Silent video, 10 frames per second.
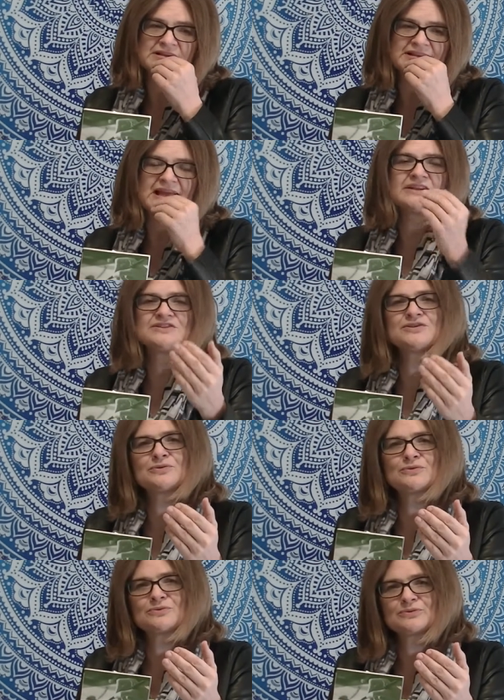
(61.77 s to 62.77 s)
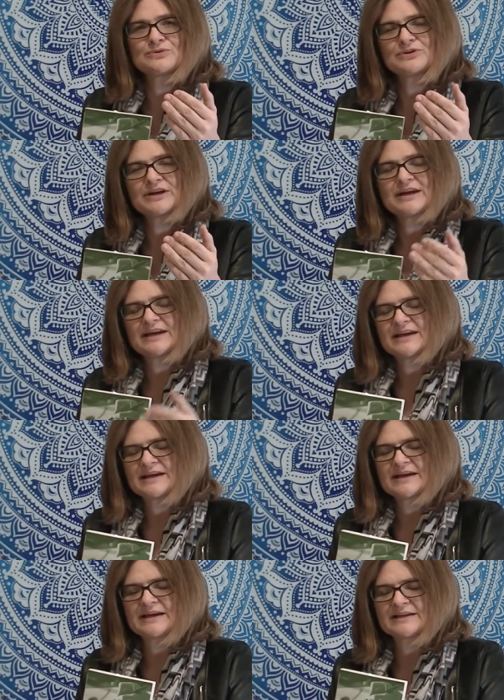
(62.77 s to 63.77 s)
connect to
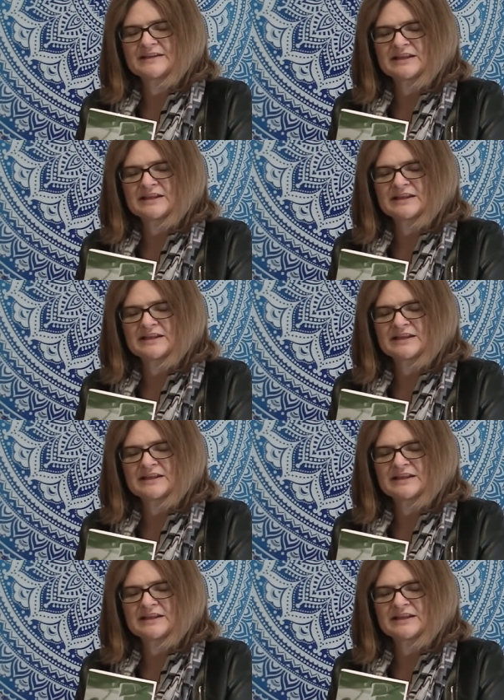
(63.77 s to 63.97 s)
and